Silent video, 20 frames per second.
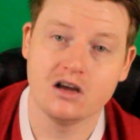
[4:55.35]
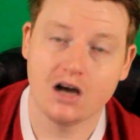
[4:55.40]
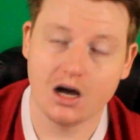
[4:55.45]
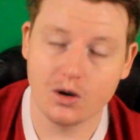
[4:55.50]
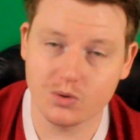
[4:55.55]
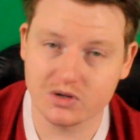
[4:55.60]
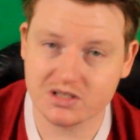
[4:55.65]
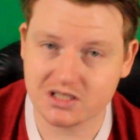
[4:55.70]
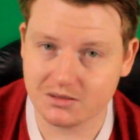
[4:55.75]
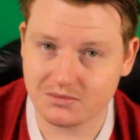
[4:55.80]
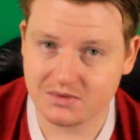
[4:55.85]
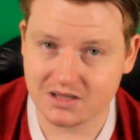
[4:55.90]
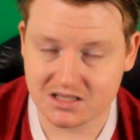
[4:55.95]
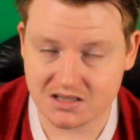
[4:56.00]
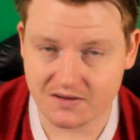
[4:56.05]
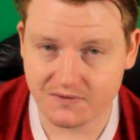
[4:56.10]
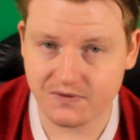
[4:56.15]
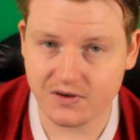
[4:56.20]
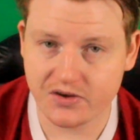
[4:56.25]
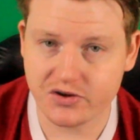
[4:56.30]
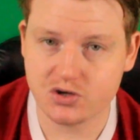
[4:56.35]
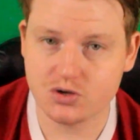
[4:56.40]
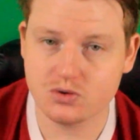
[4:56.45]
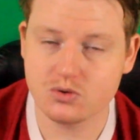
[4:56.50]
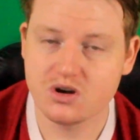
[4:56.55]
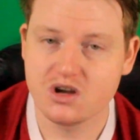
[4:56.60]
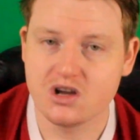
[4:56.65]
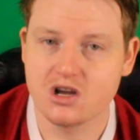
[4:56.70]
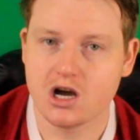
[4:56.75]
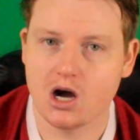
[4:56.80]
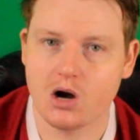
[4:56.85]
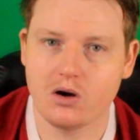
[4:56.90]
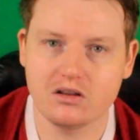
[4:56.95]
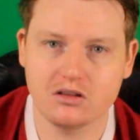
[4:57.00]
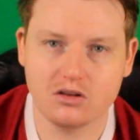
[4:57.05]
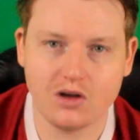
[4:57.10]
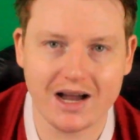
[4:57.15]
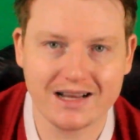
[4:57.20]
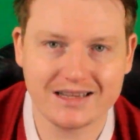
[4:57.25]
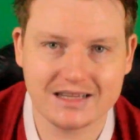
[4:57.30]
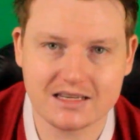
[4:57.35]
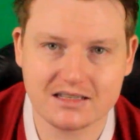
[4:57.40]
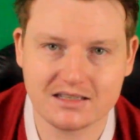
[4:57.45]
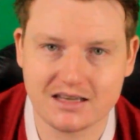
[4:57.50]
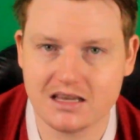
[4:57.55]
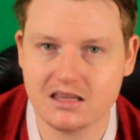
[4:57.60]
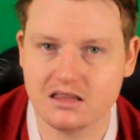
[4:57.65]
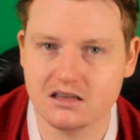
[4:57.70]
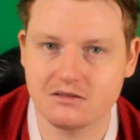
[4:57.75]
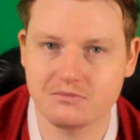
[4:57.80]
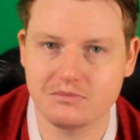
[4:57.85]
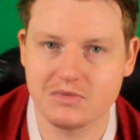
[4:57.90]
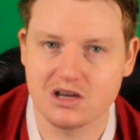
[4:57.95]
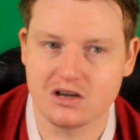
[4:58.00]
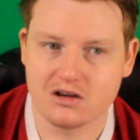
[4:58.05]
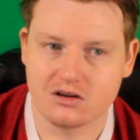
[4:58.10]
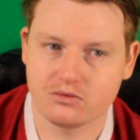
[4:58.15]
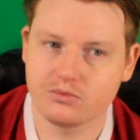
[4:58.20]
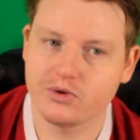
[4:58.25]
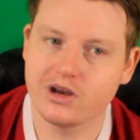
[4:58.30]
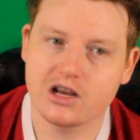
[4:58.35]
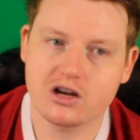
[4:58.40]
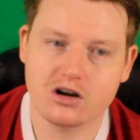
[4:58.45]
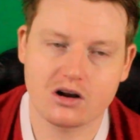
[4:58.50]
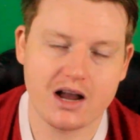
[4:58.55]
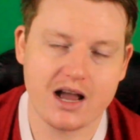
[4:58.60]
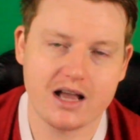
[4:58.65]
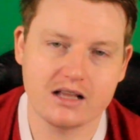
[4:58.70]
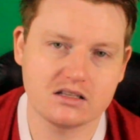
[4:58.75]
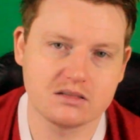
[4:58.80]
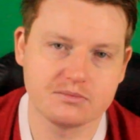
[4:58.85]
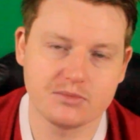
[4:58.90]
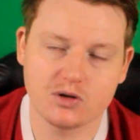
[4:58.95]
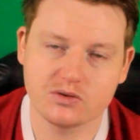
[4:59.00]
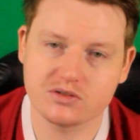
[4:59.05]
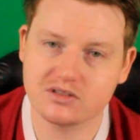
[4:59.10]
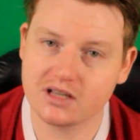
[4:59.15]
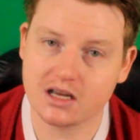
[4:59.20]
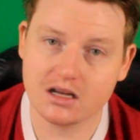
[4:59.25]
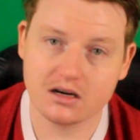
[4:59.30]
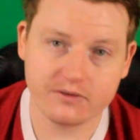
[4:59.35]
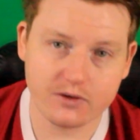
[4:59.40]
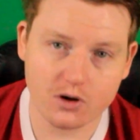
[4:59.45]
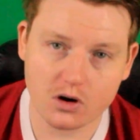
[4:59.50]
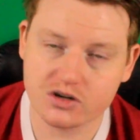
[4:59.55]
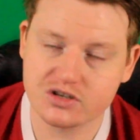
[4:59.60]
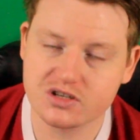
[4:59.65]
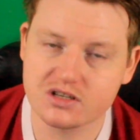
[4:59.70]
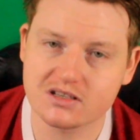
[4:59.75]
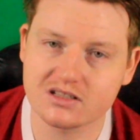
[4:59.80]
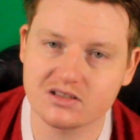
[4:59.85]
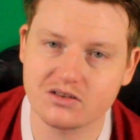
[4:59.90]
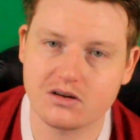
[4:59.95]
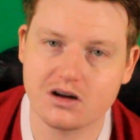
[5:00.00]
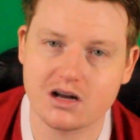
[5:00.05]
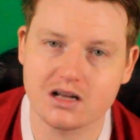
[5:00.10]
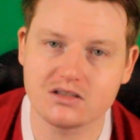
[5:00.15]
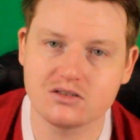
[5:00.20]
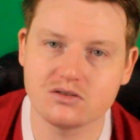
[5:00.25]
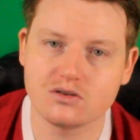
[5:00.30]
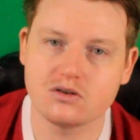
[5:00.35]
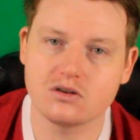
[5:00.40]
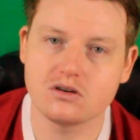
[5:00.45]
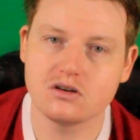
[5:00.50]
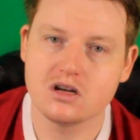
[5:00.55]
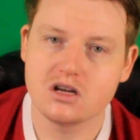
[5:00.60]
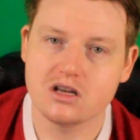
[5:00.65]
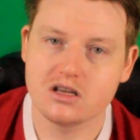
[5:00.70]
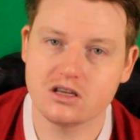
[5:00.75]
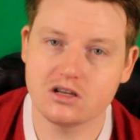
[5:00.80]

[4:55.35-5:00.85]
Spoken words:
I want something that's official. I would like to see them recreate some old State of Origin sides, or,